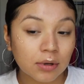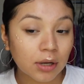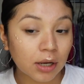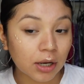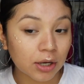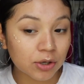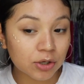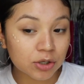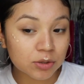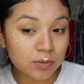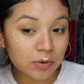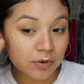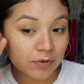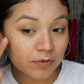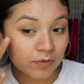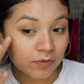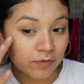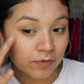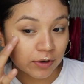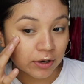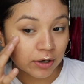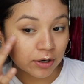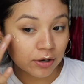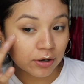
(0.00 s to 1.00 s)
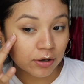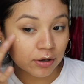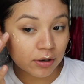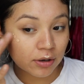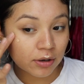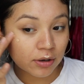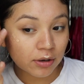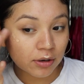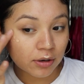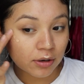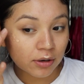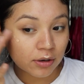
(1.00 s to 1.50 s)
I'll use my finger.
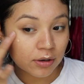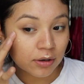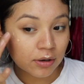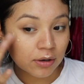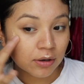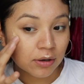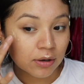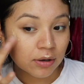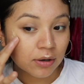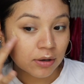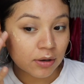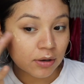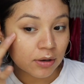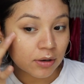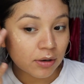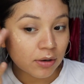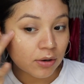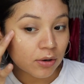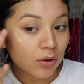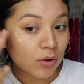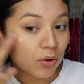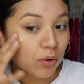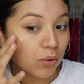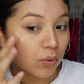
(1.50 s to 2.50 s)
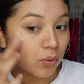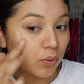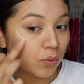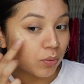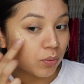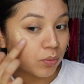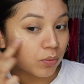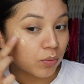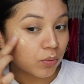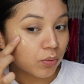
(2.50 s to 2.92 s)
Ooh.